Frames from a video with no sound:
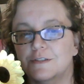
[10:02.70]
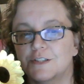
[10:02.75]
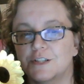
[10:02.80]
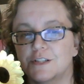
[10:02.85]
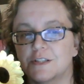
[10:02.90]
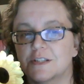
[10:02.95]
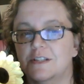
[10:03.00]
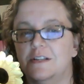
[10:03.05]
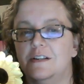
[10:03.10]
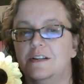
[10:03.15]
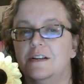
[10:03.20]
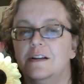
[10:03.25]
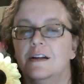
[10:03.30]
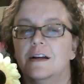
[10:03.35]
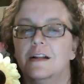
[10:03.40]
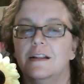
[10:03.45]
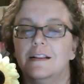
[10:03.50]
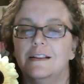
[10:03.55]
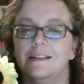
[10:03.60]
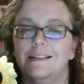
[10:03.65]
what you see,
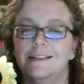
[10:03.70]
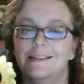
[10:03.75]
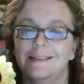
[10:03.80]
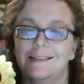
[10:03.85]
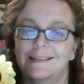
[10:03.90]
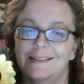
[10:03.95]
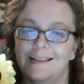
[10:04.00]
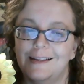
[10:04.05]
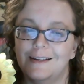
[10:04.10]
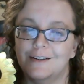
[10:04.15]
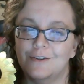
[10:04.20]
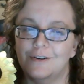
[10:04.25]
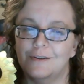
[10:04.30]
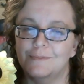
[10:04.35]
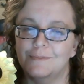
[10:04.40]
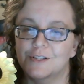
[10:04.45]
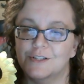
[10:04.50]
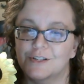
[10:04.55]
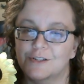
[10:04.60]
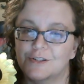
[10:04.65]
like,
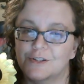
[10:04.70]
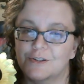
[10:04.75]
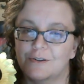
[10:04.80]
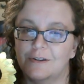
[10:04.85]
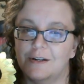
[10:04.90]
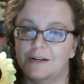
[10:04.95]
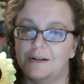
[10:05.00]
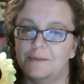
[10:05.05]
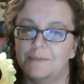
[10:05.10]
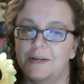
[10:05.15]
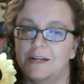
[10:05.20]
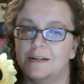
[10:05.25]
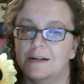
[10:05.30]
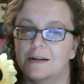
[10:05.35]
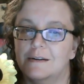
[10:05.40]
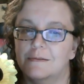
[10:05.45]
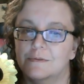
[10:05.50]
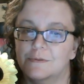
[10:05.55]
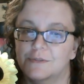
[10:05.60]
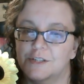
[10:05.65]
comment, subscribe, and
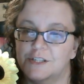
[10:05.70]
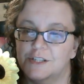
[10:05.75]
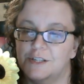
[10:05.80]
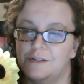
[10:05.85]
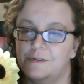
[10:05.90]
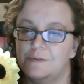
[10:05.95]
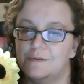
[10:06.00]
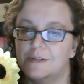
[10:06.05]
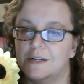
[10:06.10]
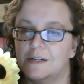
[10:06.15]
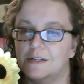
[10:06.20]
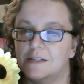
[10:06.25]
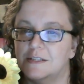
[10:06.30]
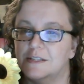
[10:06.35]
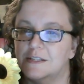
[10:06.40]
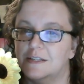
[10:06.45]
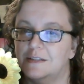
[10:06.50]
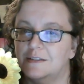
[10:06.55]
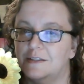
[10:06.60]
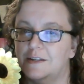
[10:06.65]
I will see you
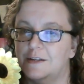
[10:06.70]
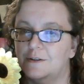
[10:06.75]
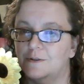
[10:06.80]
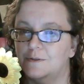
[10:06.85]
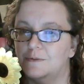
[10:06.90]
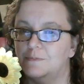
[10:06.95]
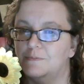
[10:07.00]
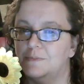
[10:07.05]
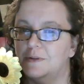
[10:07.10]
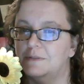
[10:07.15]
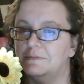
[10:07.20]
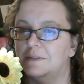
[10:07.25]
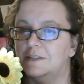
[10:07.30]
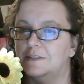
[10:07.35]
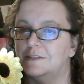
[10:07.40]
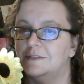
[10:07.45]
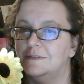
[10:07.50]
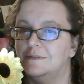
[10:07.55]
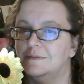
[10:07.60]
guys later. Bye bye.